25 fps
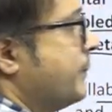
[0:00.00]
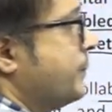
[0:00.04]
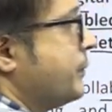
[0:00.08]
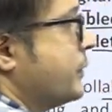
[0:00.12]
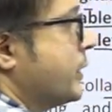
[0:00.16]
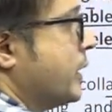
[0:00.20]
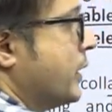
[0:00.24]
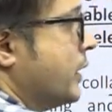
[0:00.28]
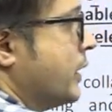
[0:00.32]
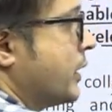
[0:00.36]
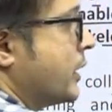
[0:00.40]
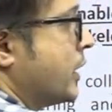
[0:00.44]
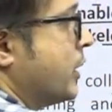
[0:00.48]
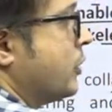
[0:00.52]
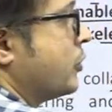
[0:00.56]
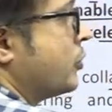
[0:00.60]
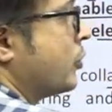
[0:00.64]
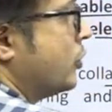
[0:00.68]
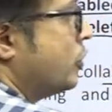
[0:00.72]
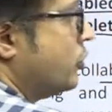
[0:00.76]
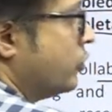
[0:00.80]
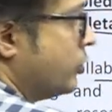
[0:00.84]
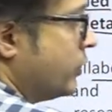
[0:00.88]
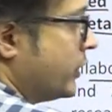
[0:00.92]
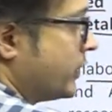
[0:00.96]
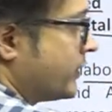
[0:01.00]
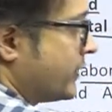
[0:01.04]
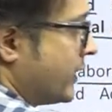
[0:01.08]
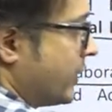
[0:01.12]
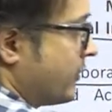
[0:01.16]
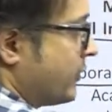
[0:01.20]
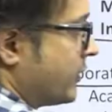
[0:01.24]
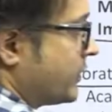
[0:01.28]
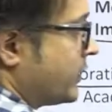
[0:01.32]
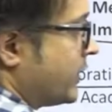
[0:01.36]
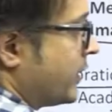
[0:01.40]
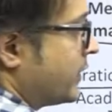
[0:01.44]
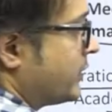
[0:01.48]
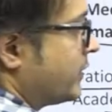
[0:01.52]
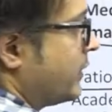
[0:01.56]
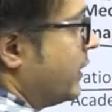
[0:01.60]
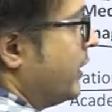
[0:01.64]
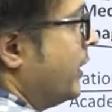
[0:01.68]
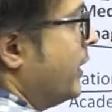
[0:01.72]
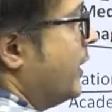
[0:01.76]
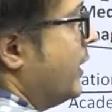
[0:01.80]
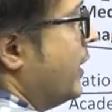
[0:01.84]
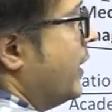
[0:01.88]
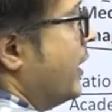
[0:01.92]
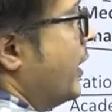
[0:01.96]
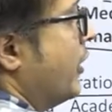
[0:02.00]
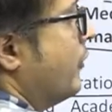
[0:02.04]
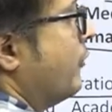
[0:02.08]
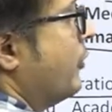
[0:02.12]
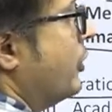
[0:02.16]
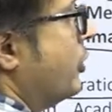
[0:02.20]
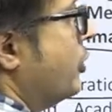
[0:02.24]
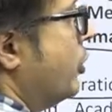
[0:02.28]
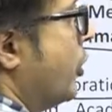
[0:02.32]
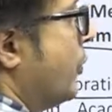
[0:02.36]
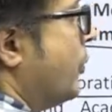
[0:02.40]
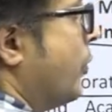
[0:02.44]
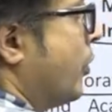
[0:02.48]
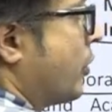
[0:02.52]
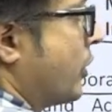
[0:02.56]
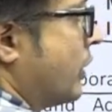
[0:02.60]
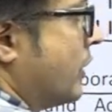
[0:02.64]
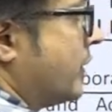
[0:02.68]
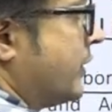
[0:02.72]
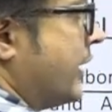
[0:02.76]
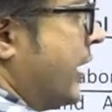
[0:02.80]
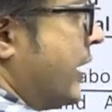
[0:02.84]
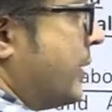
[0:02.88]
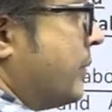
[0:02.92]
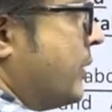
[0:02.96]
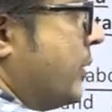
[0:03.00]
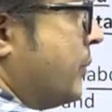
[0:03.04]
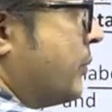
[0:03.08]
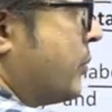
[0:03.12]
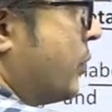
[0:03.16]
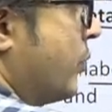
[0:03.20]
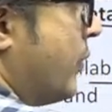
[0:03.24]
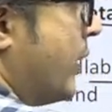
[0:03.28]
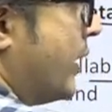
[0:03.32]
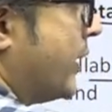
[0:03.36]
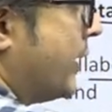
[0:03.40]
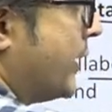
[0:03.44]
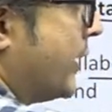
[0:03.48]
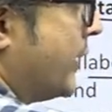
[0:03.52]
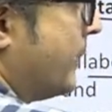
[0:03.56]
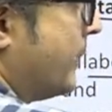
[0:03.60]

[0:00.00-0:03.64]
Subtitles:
control unit services, video portals are being provided,